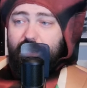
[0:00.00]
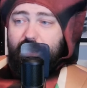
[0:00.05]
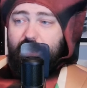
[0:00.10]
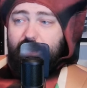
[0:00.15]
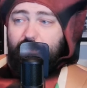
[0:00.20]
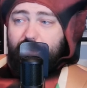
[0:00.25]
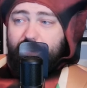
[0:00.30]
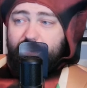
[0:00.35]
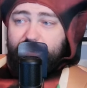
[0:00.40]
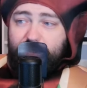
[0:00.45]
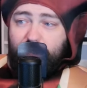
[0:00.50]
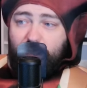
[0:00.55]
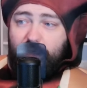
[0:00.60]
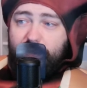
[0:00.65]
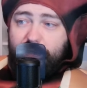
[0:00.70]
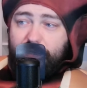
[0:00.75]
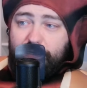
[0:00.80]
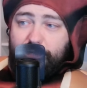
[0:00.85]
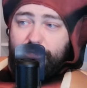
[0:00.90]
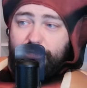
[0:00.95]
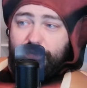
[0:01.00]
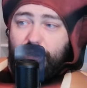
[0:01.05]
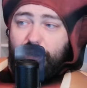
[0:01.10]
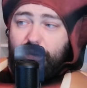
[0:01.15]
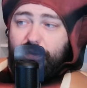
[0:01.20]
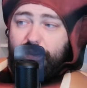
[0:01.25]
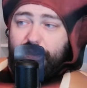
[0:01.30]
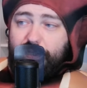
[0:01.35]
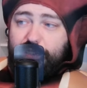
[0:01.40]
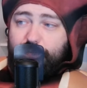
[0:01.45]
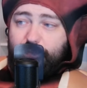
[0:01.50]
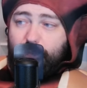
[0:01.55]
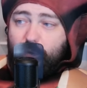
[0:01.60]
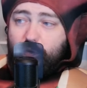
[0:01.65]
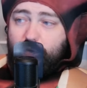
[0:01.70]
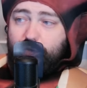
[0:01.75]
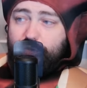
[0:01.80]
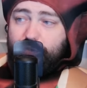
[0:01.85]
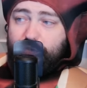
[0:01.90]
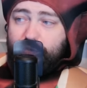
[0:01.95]
because condoms are an
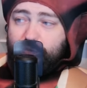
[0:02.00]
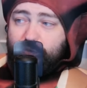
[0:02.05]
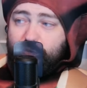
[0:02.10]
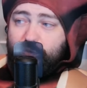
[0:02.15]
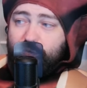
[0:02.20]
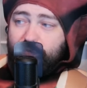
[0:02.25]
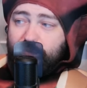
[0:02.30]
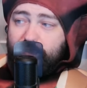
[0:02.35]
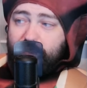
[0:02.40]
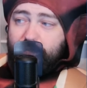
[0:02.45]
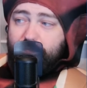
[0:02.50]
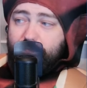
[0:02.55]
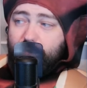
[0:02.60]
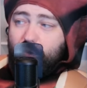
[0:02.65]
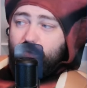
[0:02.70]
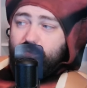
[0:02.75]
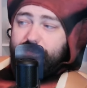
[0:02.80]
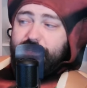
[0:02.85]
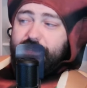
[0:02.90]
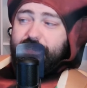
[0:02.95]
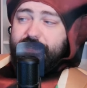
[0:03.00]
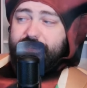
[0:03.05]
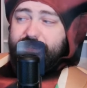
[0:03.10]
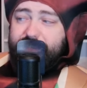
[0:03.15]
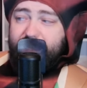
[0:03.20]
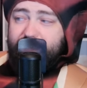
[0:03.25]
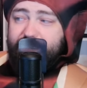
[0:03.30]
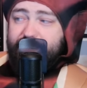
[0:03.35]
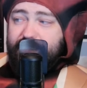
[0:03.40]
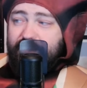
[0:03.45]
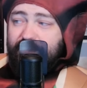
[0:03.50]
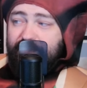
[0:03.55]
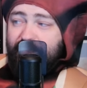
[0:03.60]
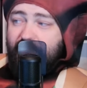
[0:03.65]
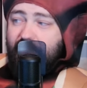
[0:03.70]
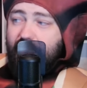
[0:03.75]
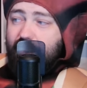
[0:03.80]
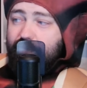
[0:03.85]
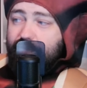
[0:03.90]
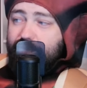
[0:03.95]
exposure to the most sensitive
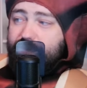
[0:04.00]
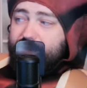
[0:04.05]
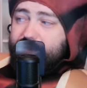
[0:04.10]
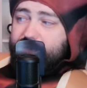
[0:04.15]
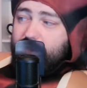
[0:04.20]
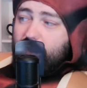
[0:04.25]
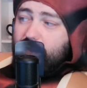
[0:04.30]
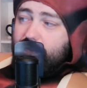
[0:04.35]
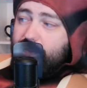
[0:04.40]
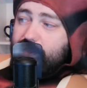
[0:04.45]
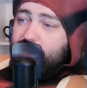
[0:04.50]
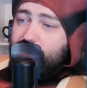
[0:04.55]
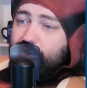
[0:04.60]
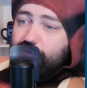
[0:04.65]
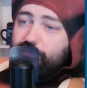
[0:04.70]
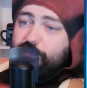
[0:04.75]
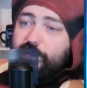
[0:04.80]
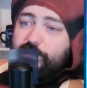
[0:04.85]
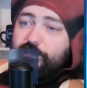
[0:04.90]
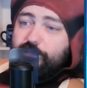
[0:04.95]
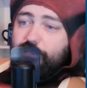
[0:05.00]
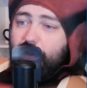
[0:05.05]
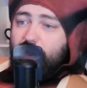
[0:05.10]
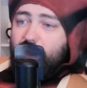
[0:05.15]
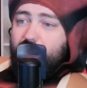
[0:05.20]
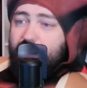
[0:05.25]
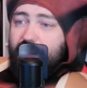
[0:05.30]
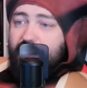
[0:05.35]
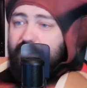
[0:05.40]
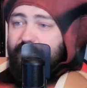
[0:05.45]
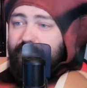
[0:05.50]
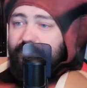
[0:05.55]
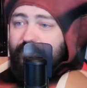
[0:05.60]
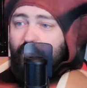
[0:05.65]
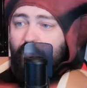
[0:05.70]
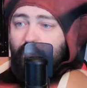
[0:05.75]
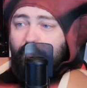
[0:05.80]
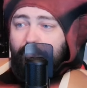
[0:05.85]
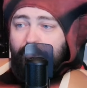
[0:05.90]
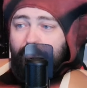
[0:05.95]
areas on the human body
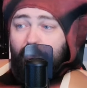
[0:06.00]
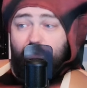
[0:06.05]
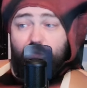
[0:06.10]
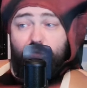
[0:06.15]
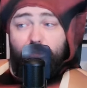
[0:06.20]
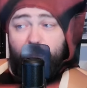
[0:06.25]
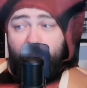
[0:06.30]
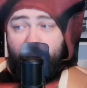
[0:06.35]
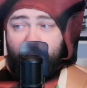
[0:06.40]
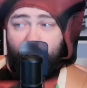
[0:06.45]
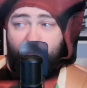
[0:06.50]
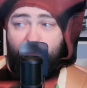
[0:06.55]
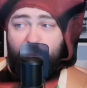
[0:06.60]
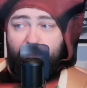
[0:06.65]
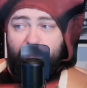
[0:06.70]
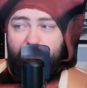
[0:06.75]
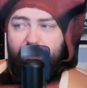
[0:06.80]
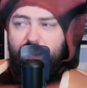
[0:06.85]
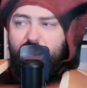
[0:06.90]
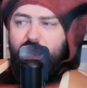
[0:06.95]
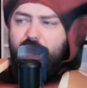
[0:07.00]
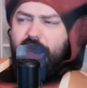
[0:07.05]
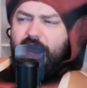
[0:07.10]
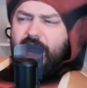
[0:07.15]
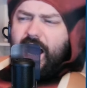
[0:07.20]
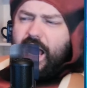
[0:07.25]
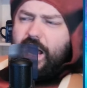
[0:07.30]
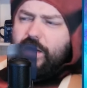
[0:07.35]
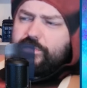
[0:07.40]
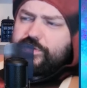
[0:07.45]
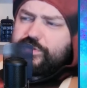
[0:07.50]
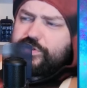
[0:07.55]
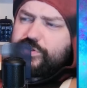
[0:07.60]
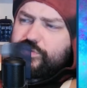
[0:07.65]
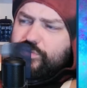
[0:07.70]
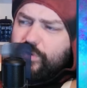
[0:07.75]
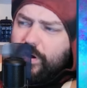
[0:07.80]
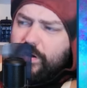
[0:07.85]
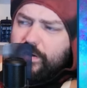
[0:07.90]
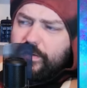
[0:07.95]
for both men and women, I would
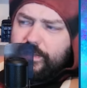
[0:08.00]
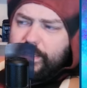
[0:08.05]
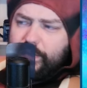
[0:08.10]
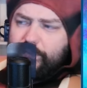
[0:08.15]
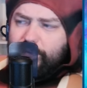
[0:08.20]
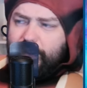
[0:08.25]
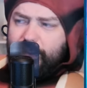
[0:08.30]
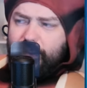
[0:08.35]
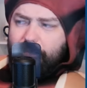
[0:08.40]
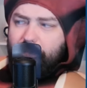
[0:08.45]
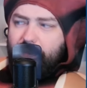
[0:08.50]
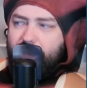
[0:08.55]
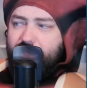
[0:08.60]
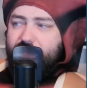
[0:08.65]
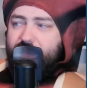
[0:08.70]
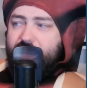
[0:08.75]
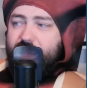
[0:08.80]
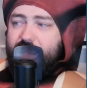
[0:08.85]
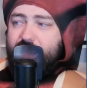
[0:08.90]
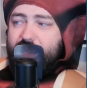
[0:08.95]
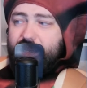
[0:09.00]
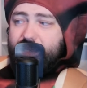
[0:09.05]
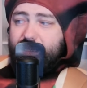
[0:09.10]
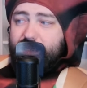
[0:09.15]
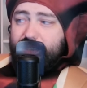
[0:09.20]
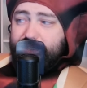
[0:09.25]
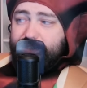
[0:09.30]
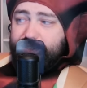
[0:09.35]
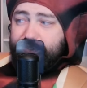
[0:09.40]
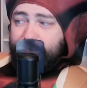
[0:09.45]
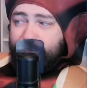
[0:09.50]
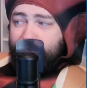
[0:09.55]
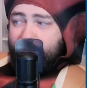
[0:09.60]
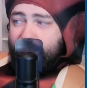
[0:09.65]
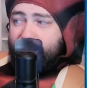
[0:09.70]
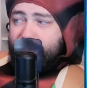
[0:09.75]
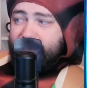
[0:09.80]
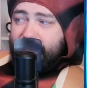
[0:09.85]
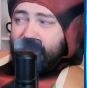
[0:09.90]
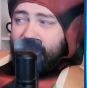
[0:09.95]
strongly recommend the industry
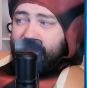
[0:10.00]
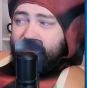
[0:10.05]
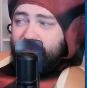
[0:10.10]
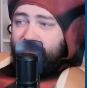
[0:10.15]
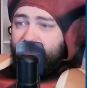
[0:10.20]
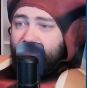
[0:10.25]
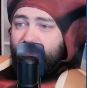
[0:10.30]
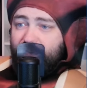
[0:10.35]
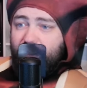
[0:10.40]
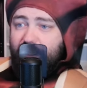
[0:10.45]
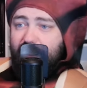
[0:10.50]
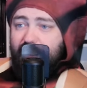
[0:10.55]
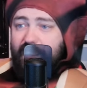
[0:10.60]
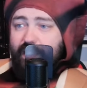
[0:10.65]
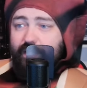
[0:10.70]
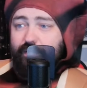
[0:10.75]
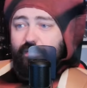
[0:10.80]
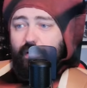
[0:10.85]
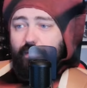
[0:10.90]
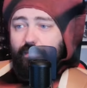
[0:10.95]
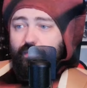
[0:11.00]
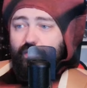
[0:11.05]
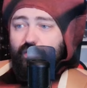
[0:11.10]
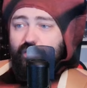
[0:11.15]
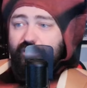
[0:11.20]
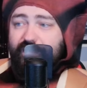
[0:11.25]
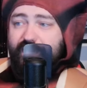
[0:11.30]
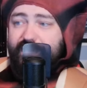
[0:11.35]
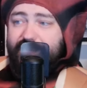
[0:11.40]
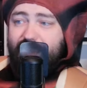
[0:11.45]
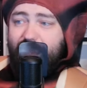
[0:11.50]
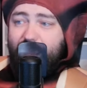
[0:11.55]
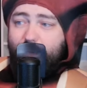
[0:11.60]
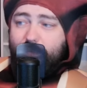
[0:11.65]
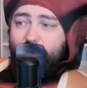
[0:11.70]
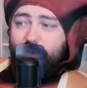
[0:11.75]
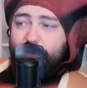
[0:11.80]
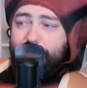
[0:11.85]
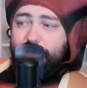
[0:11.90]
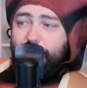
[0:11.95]
identify and remove these
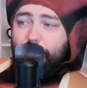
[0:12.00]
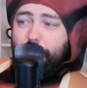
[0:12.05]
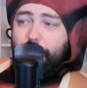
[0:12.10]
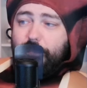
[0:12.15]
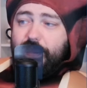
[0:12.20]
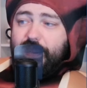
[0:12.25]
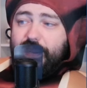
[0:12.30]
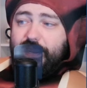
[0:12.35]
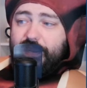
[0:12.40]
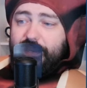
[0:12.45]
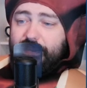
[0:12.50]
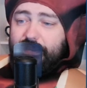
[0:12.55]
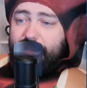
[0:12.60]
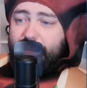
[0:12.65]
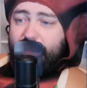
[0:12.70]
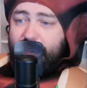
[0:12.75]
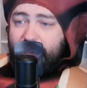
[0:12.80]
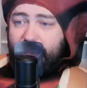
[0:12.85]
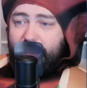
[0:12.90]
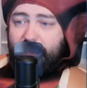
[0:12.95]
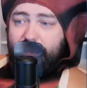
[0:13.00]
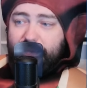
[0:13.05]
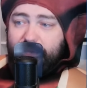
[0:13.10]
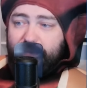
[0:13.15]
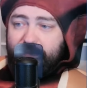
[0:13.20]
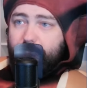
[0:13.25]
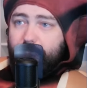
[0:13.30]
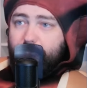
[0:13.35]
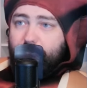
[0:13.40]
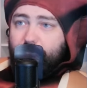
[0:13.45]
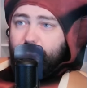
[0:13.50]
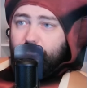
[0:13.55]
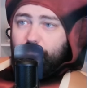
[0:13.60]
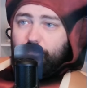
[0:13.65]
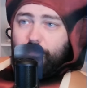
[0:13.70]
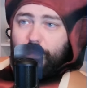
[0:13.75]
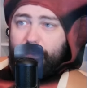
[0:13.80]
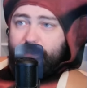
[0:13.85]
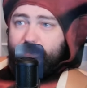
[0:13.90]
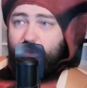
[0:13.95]
chemicals immediately.
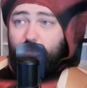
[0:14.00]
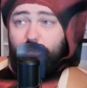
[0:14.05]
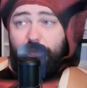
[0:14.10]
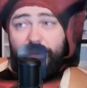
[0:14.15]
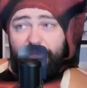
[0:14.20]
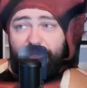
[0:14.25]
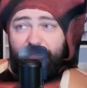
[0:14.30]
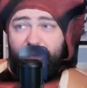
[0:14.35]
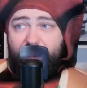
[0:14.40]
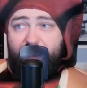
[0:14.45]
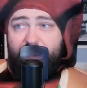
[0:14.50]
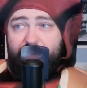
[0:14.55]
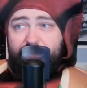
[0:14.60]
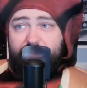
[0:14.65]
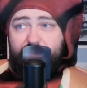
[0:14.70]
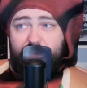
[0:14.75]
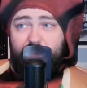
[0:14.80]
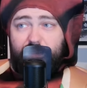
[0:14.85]
So PFAS,